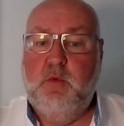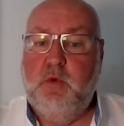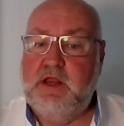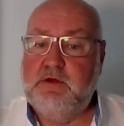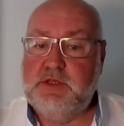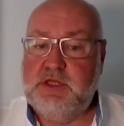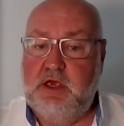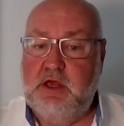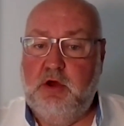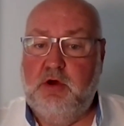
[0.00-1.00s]
why not
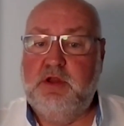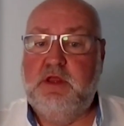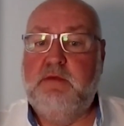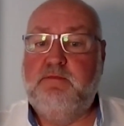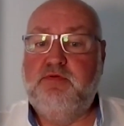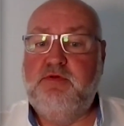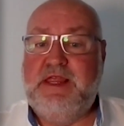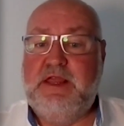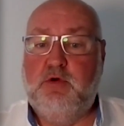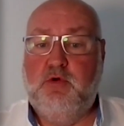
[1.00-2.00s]
turn on the
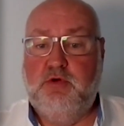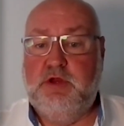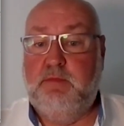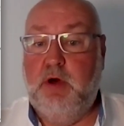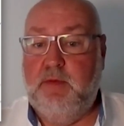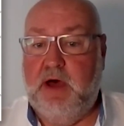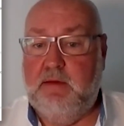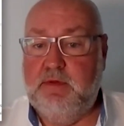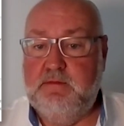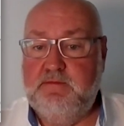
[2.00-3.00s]
pre-order
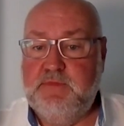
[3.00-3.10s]
pop-up?